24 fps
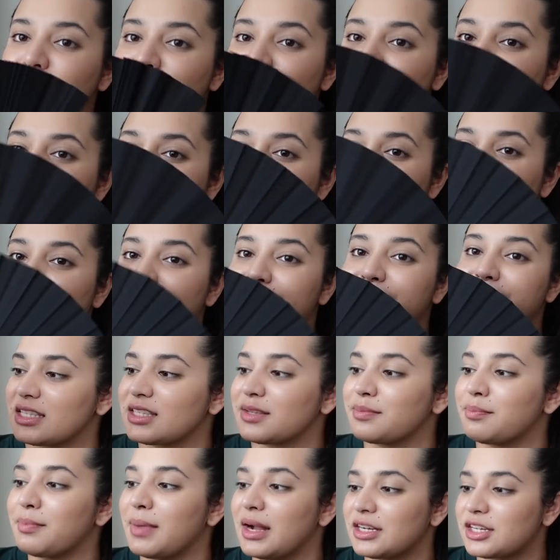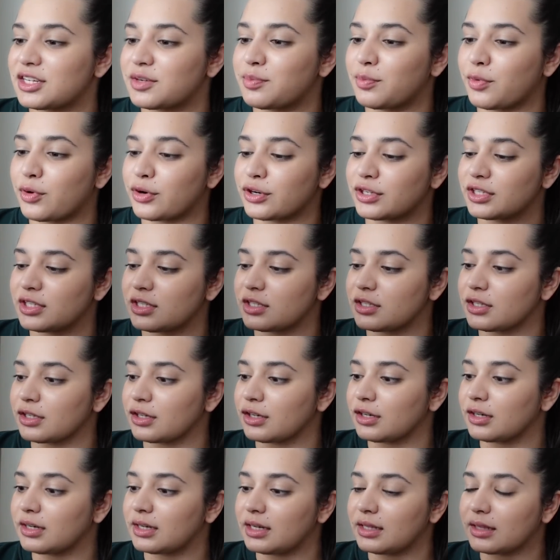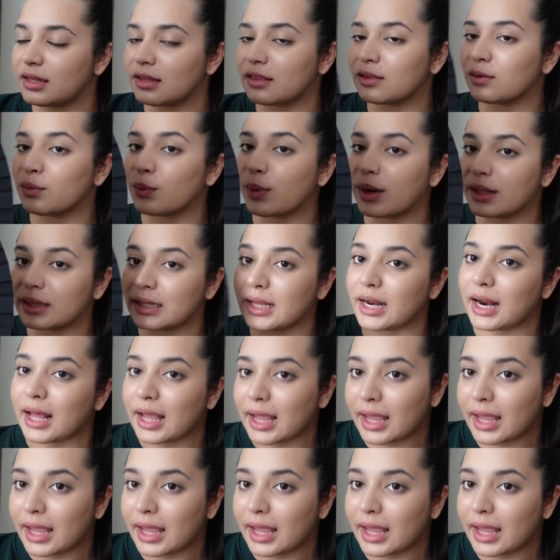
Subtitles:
fan. It's much more sturdy than the one that I